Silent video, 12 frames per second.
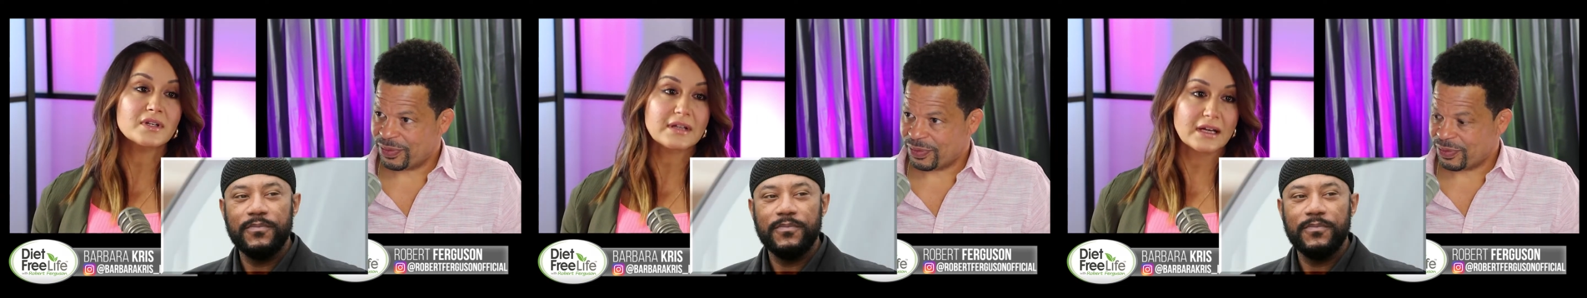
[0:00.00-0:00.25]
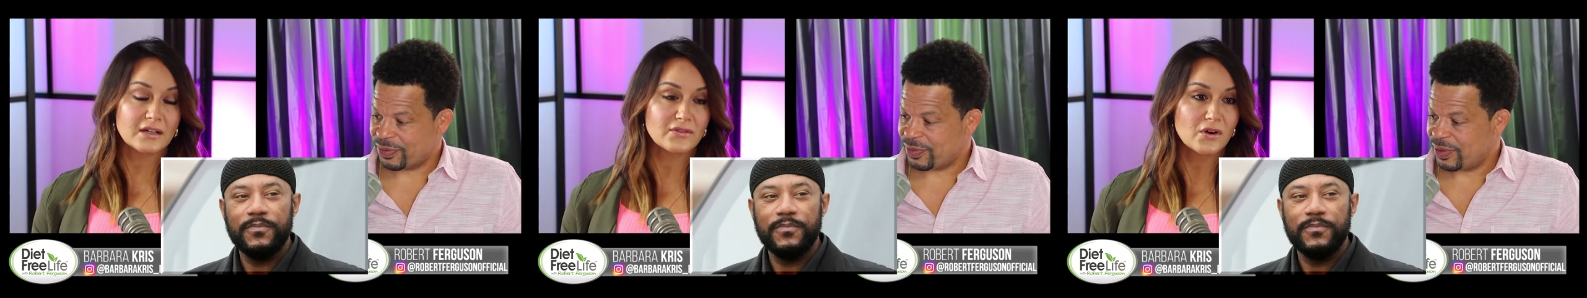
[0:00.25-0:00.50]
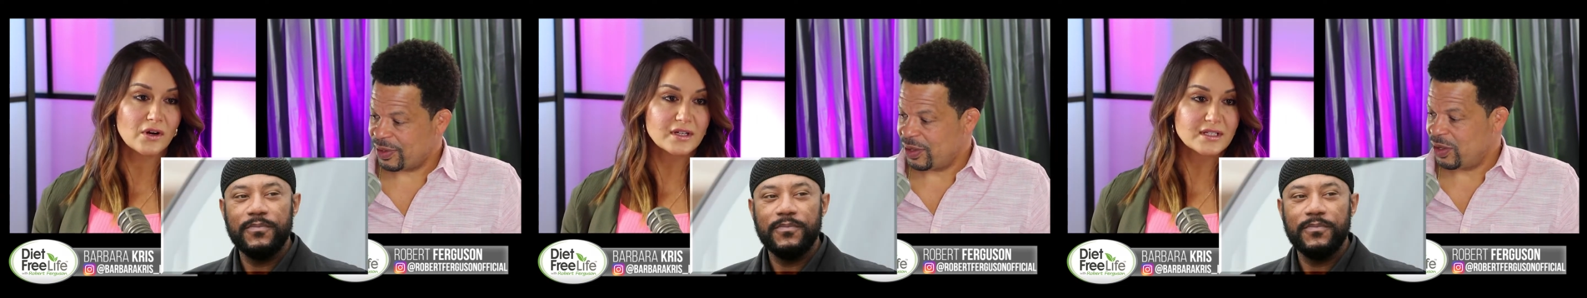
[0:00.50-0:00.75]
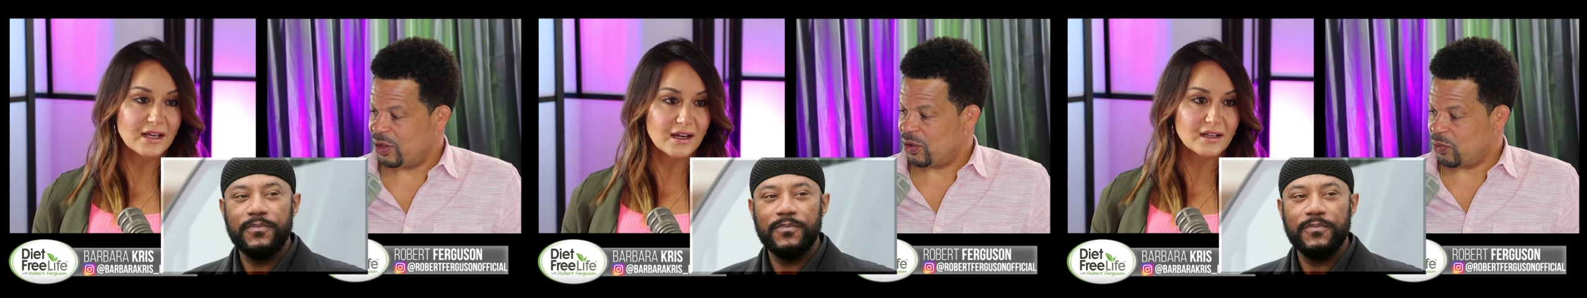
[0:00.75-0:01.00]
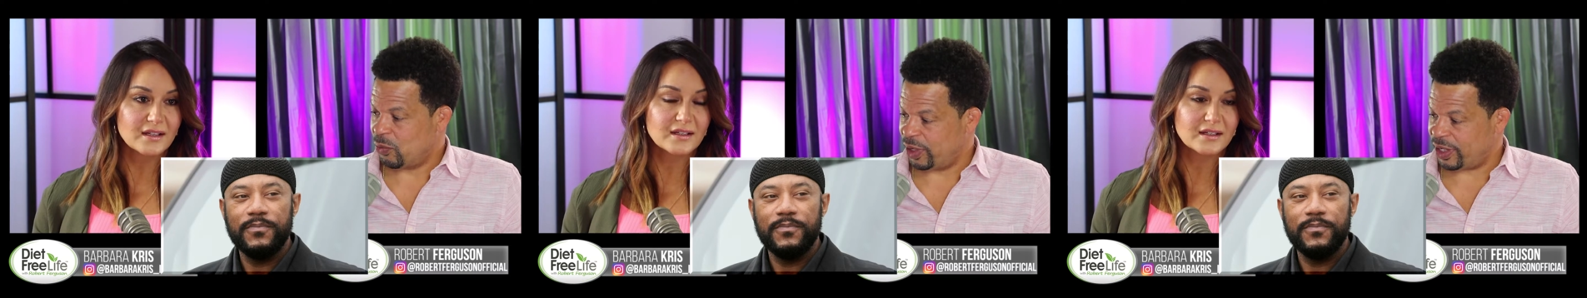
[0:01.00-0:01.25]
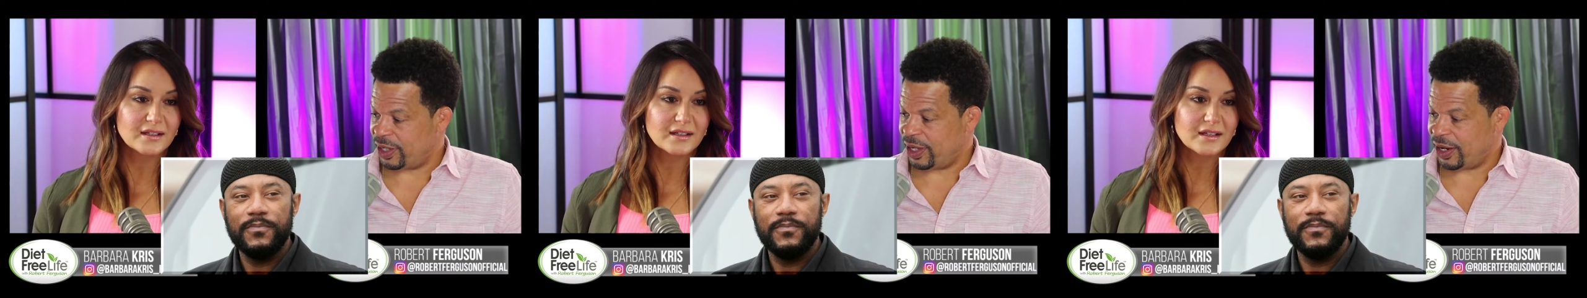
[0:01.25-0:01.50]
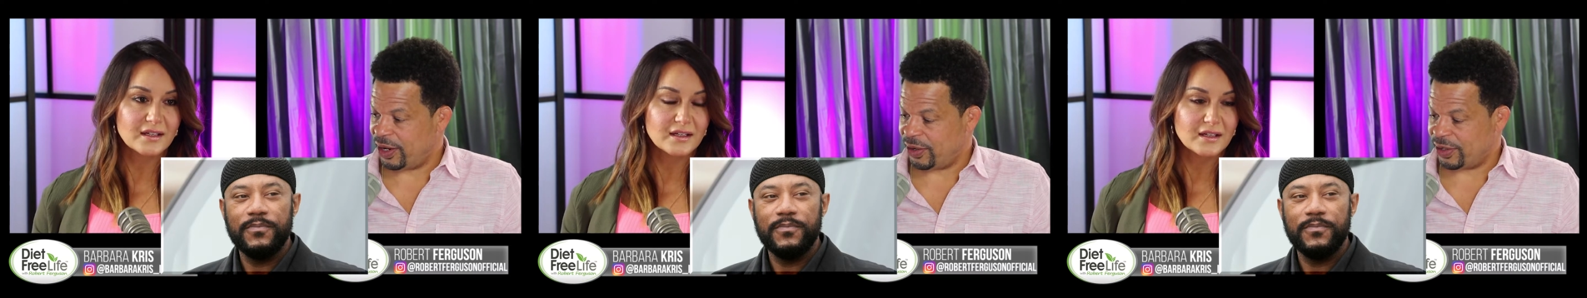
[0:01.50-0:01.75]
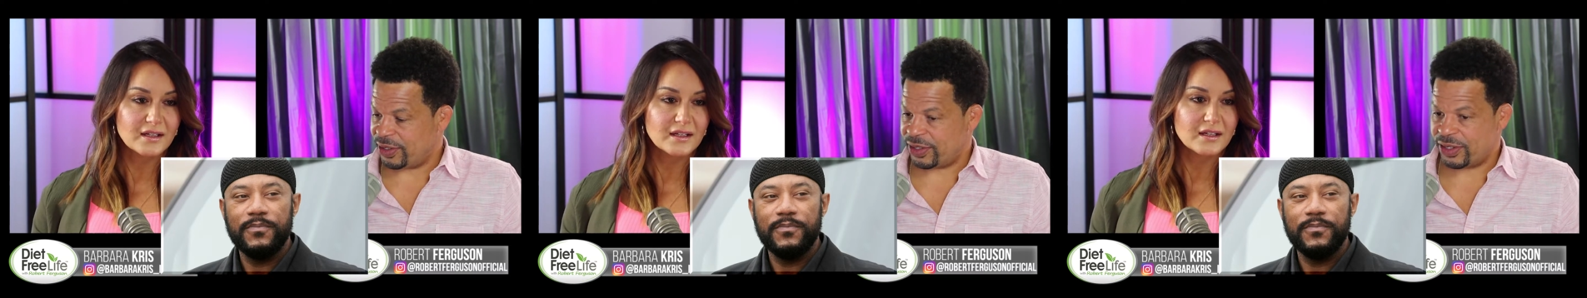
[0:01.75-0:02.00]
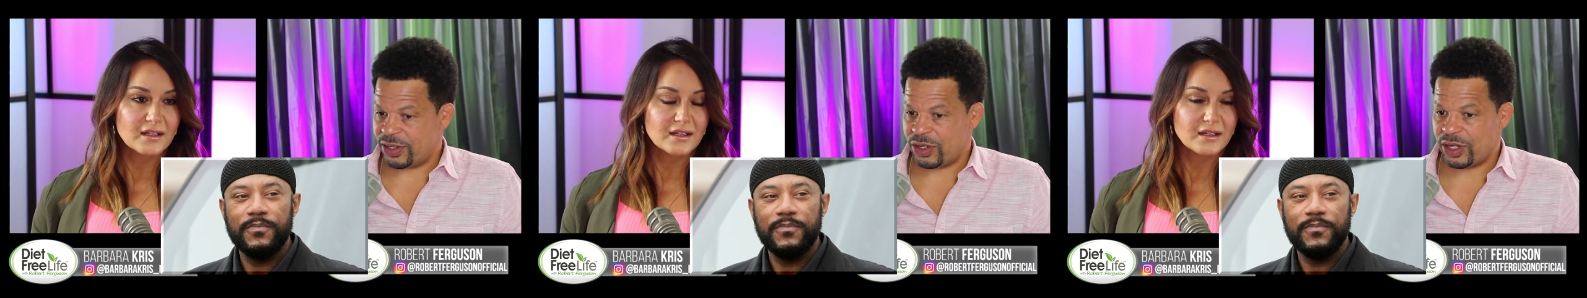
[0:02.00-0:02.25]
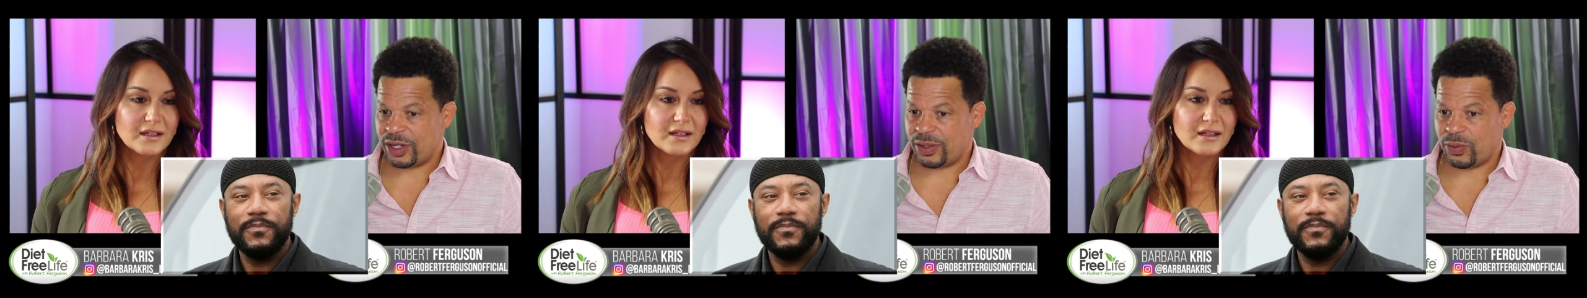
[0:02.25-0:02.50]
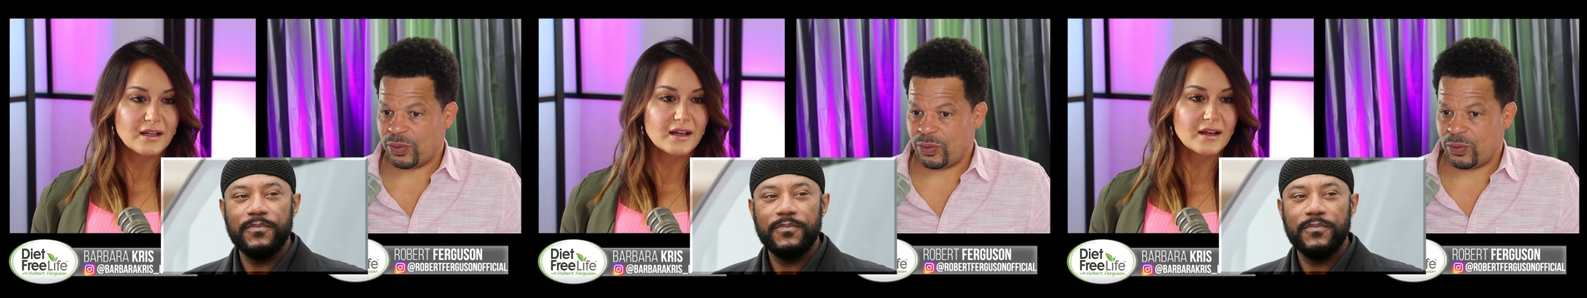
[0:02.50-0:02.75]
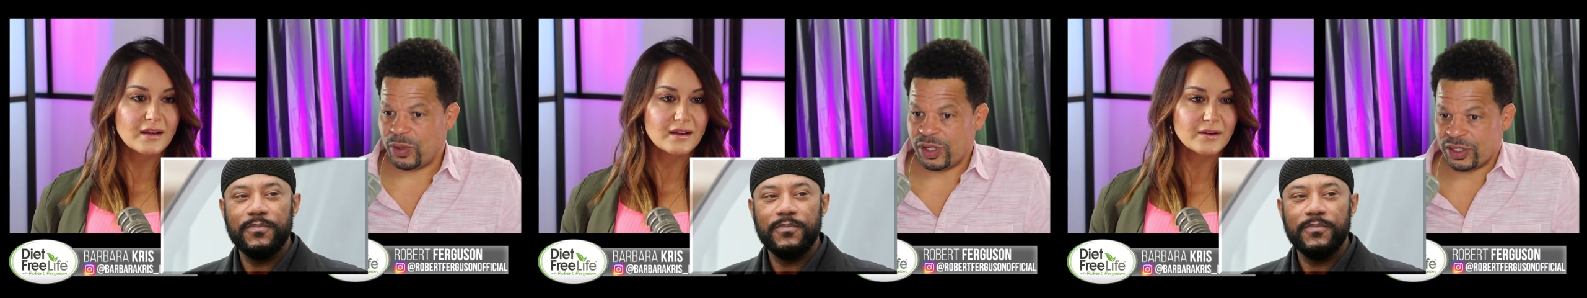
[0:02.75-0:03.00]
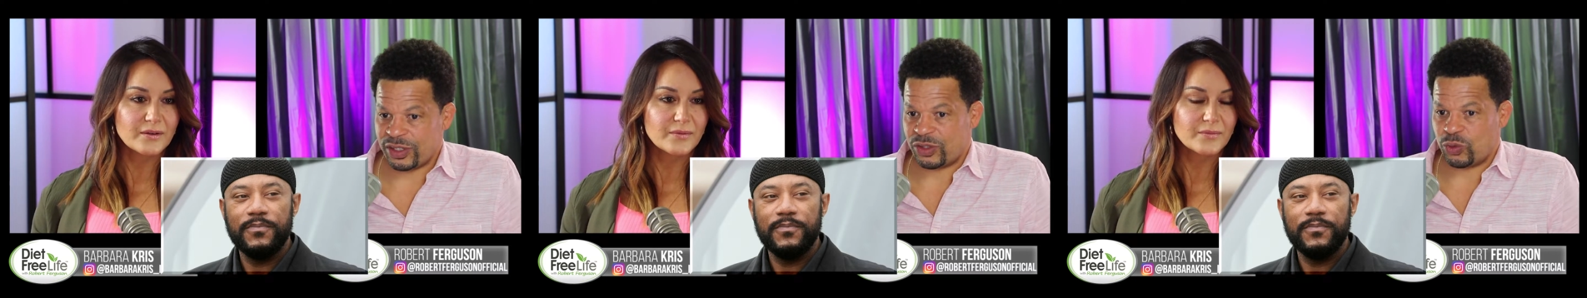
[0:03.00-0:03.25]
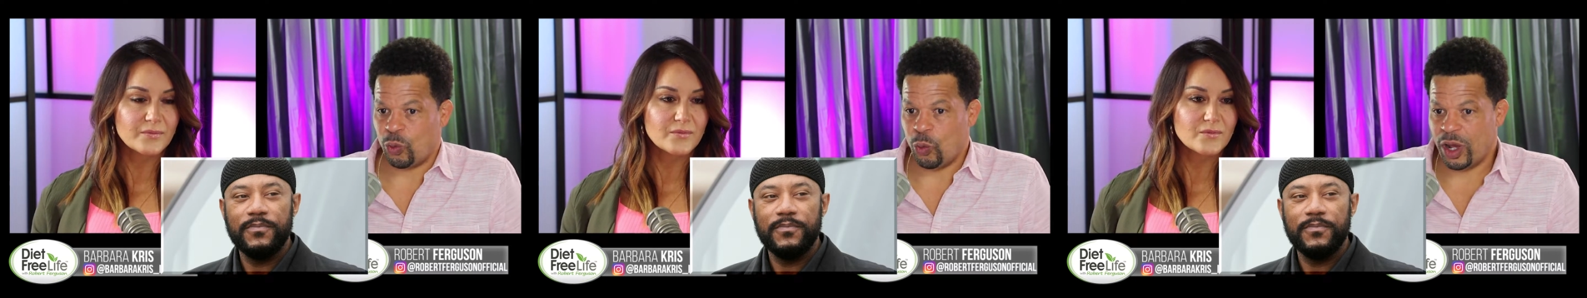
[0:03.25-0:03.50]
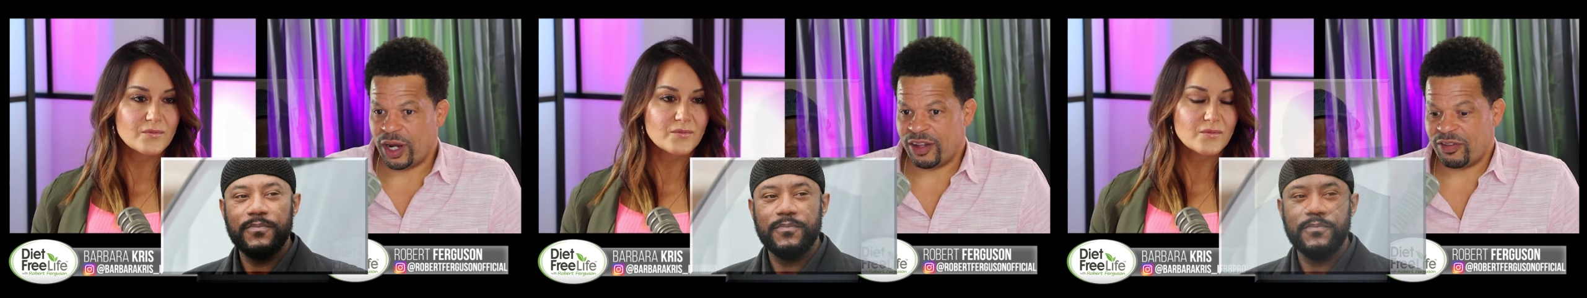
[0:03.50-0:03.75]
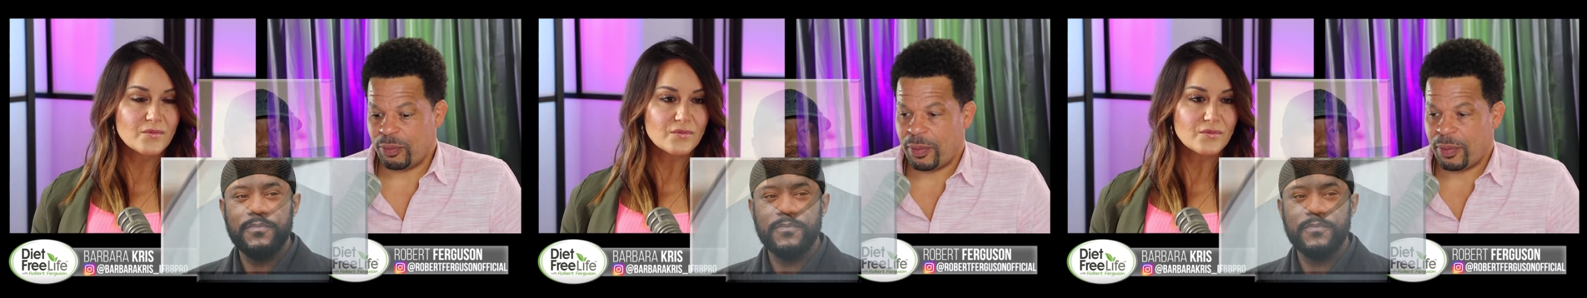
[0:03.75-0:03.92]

Speaker 1: and died of a heart attack. Ricky Harris yeah. was one of